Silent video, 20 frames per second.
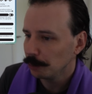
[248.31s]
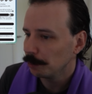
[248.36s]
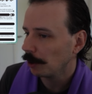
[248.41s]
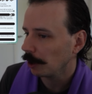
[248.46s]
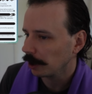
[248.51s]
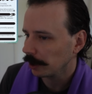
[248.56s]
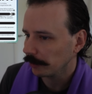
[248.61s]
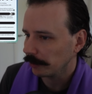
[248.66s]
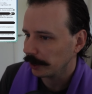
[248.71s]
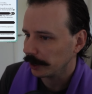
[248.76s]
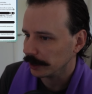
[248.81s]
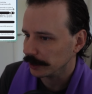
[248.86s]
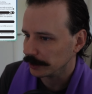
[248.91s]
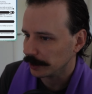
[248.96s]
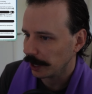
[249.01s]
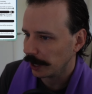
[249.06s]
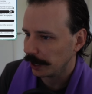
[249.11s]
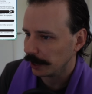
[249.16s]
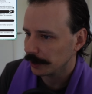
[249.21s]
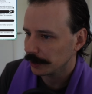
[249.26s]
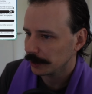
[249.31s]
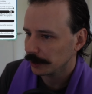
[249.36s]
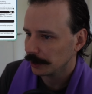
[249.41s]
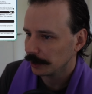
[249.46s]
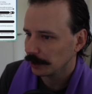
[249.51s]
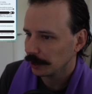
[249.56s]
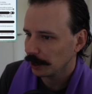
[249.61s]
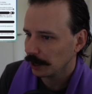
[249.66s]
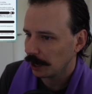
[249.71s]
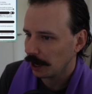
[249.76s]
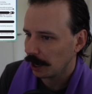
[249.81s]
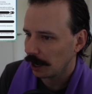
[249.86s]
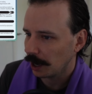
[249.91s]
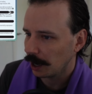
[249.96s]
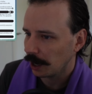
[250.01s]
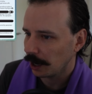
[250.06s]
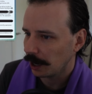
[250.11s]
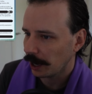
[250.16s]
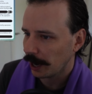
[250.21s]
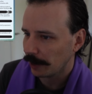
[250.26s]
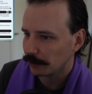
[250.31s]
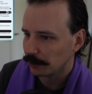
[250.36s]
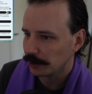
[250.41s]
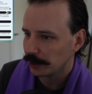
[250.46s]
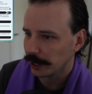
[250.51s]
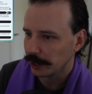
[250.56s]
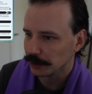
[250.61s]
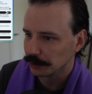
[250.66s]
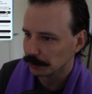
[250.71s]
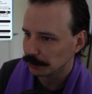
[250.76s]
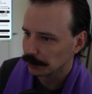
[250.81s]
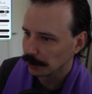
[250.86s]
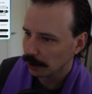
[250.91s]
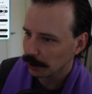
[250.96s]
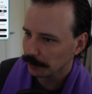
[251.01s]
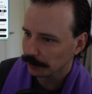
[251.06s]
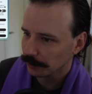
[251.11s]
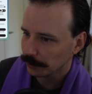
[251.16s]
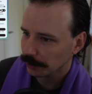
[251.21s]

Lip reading: part of it is that after the attack is resolved,